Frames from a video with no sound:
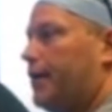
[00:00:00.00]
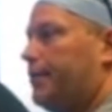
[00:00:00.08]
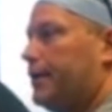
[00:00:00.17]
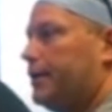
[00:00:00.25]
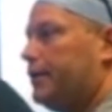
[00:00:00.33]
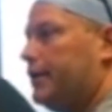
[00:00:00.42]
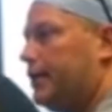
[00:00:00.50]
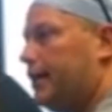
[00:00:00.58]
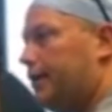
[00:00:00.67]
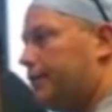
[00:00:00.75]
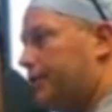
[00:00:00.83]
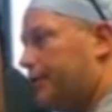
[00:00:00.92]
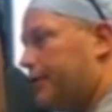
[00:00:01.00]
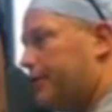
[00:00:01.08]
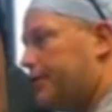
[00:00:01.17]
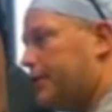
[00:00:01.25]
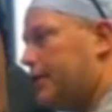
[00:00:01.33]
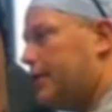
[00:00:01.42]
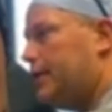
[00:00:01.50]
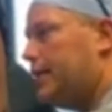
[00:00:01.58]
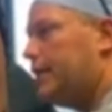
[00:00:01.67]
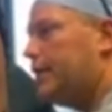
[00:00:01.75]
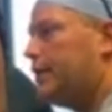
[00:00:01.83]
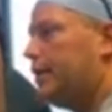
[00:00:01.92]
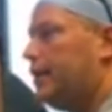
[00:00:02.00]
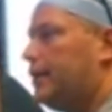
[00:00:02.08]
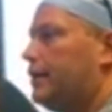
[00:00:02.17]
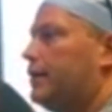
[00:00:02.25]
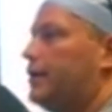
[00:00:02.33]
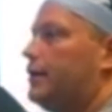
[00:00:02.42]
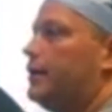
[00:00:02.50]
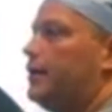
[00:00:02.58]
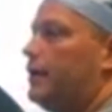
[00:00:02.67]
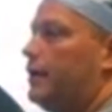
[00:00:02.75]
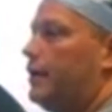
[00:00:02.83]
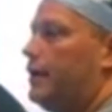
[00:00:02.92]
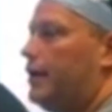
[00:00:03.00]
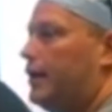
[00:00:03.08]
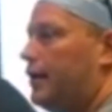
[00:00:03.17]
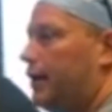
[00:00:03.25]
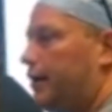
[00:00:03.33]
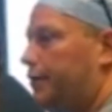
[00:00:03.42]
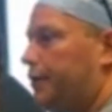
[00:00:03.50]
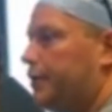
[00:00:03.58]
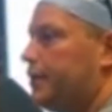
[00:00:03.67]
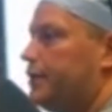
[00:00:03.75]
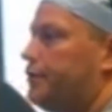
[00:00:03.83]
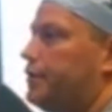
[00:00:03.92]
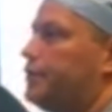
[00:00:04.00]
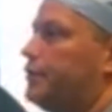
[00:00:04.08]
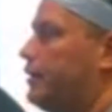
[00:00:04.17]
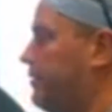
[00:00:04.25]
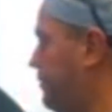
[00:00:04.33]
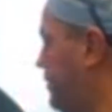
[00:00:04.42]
I'm gonna clean it out so it goes in, and then it will accentuate your hips.